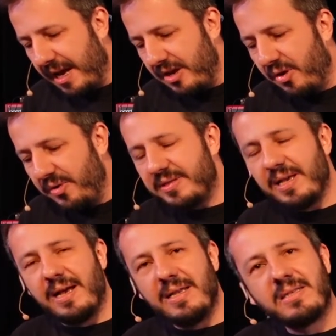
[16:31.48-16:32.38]
know
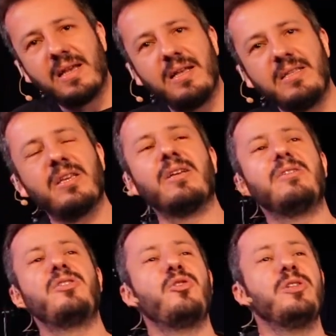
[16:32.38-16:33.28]

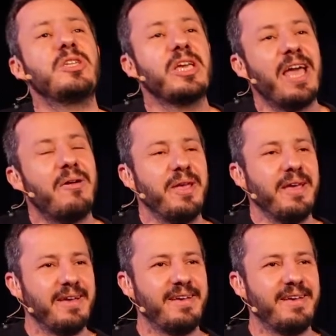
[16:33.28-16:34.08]
it's too scary,